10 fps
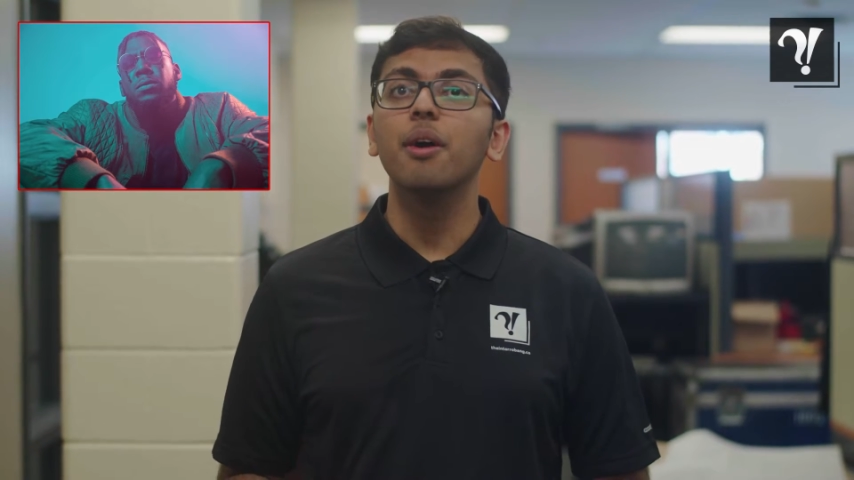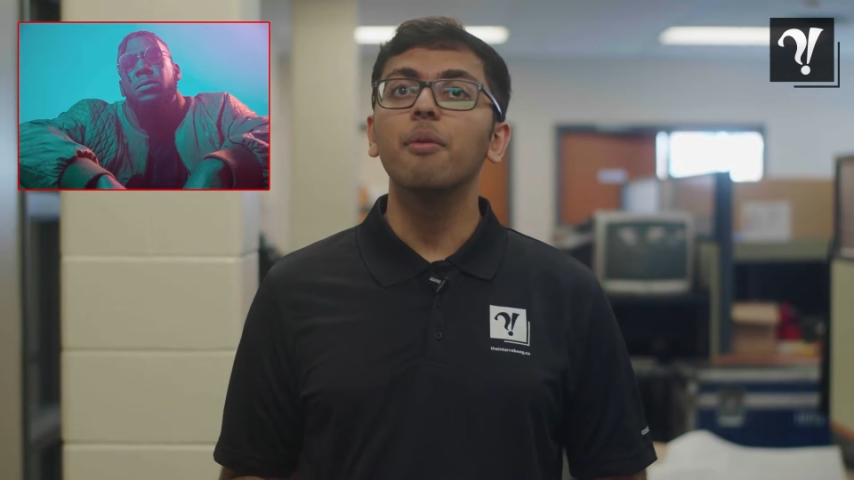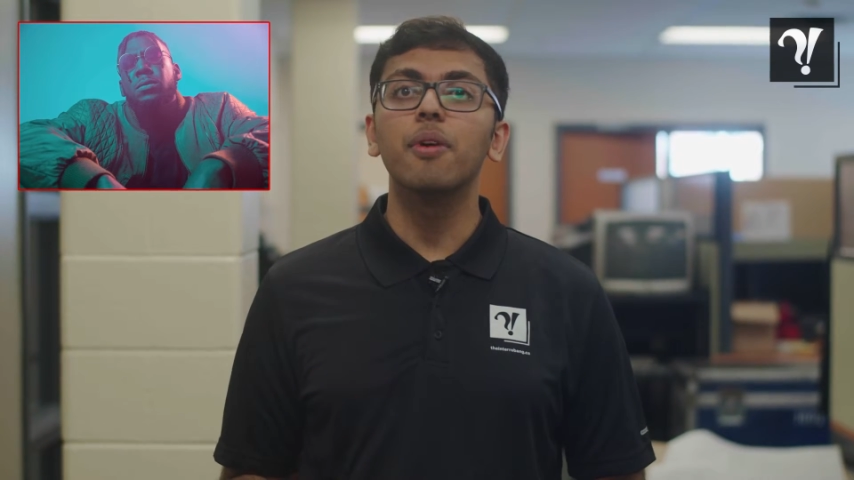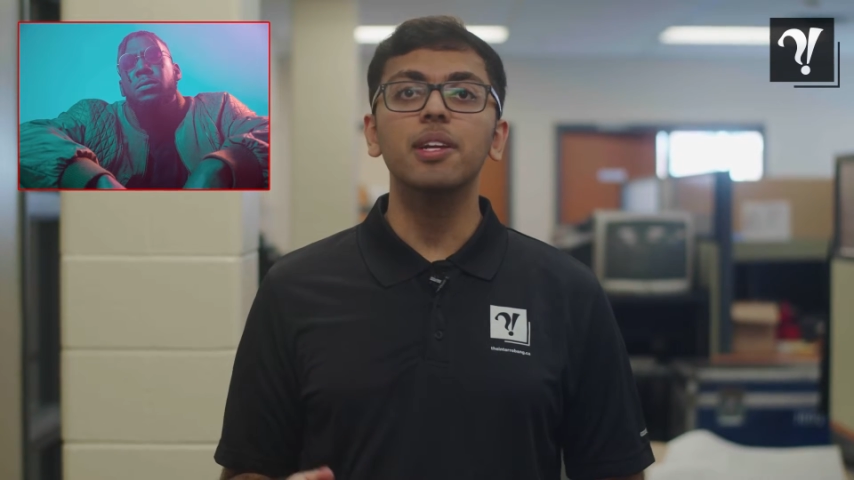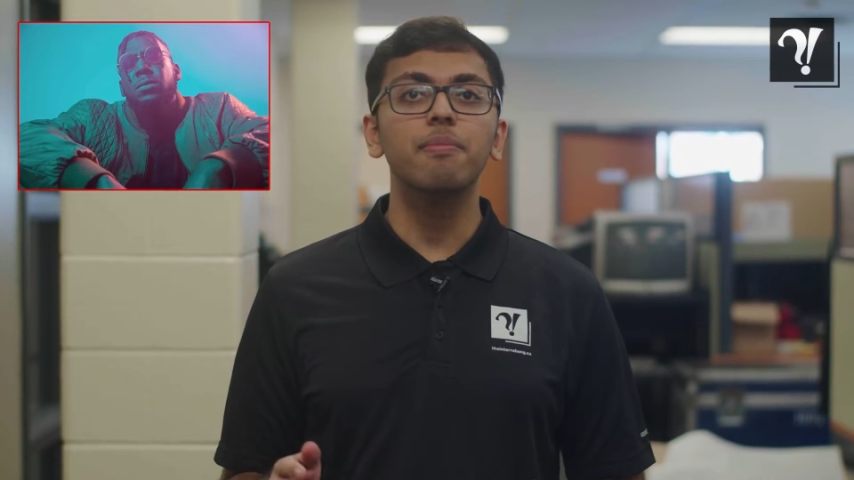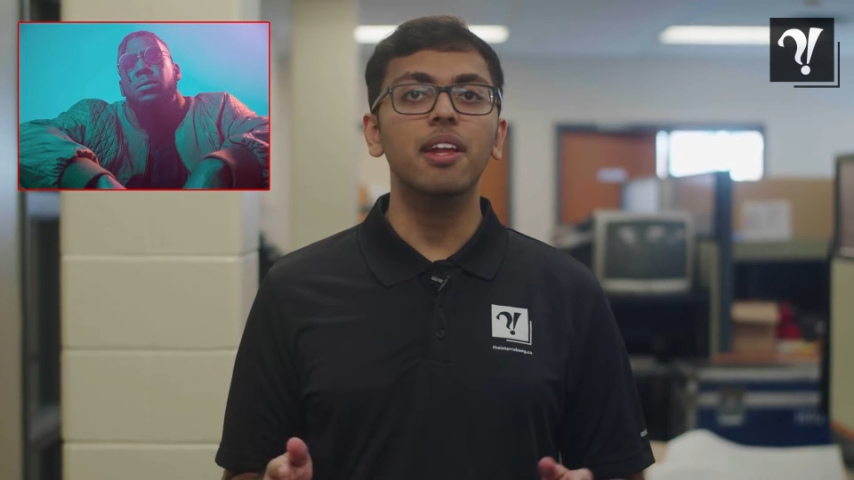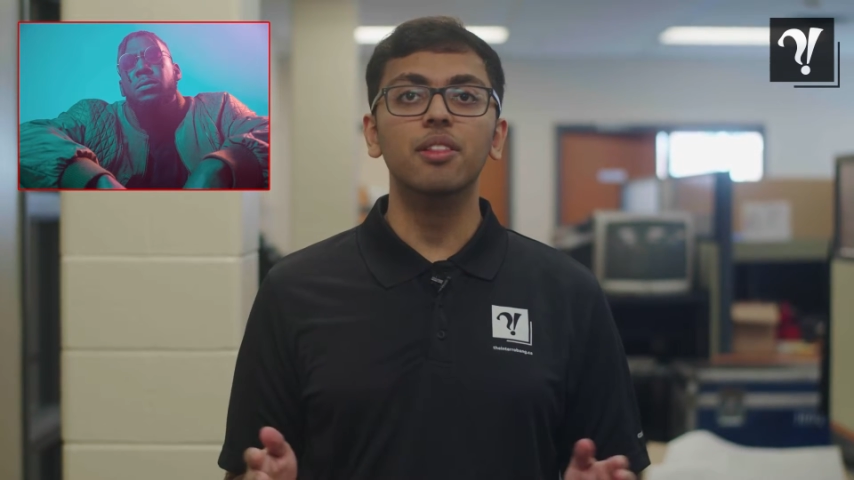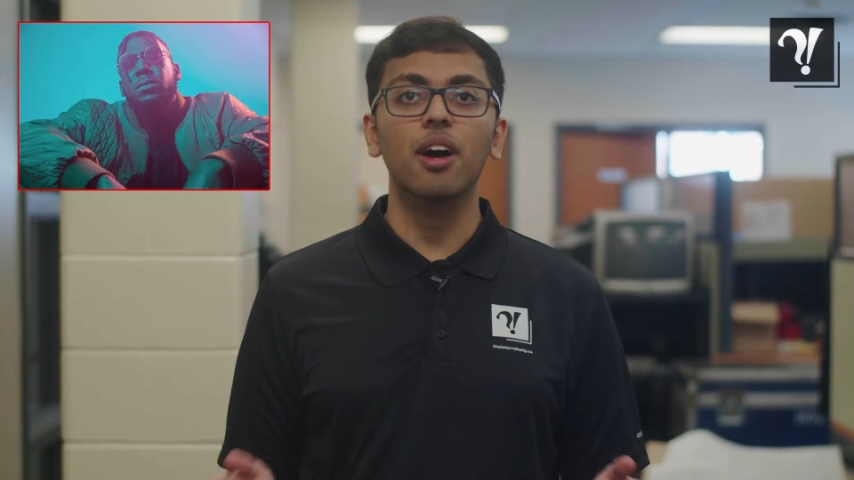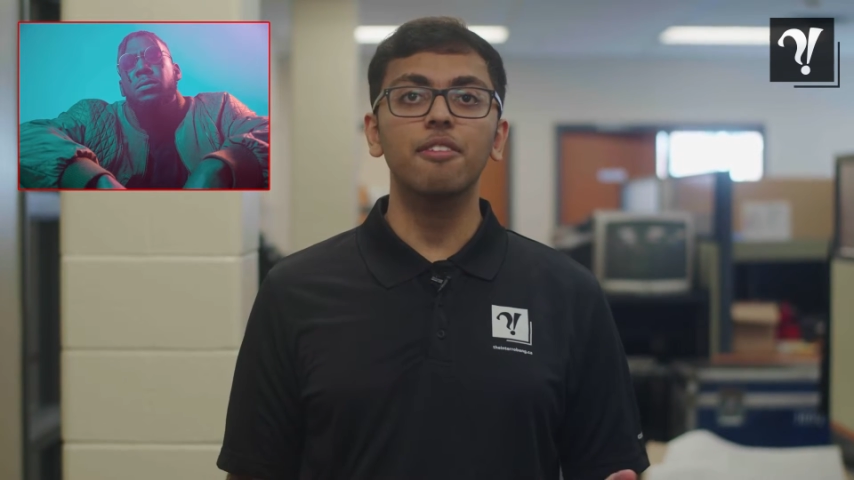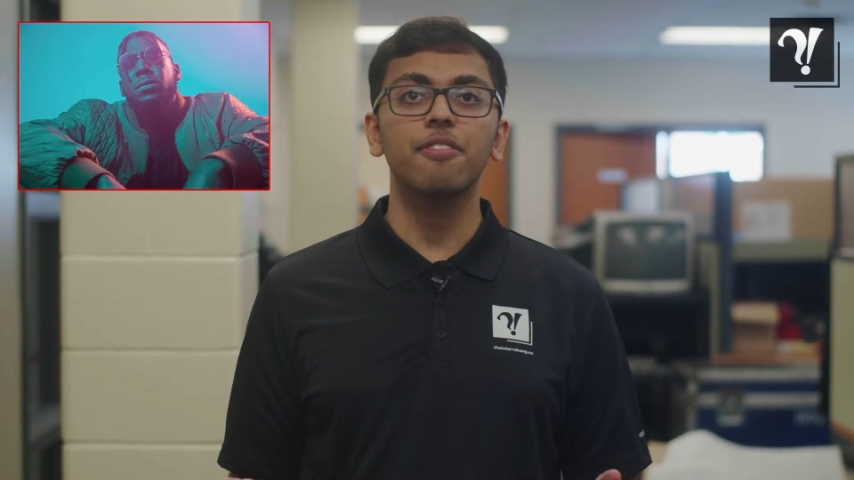where he made a
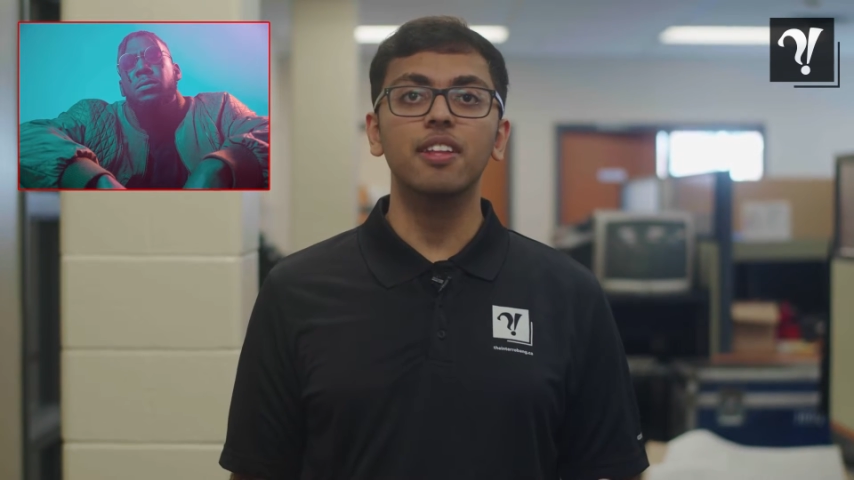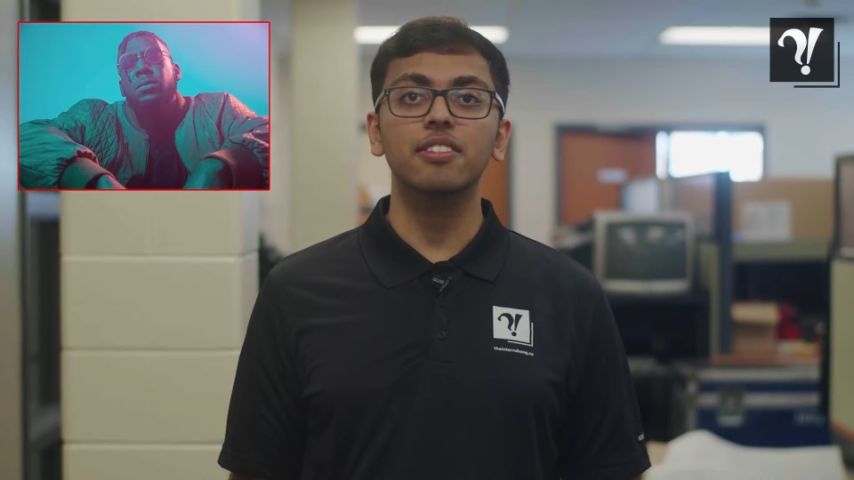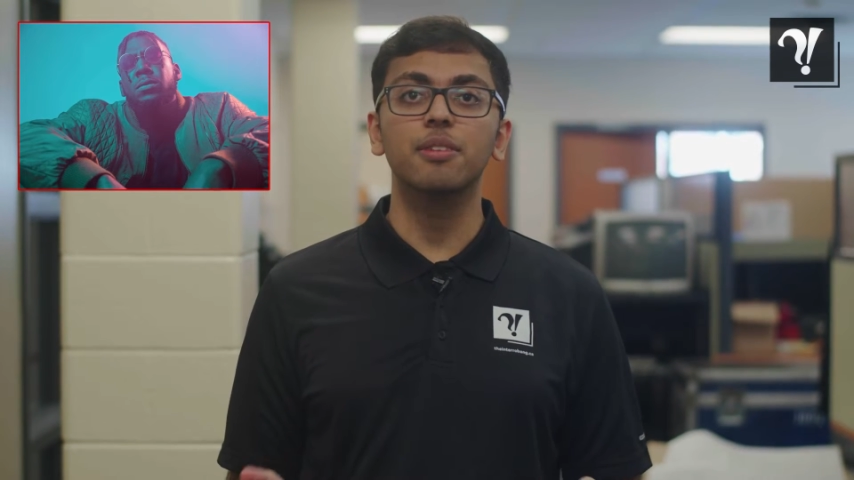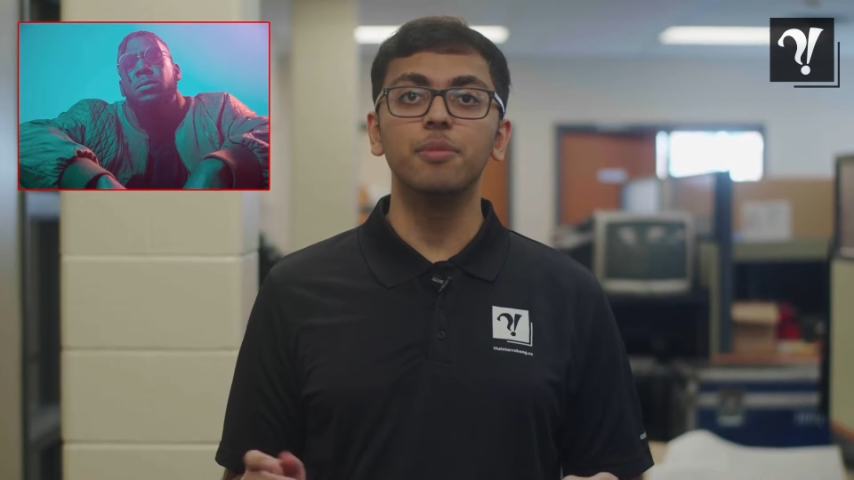lot of friends in the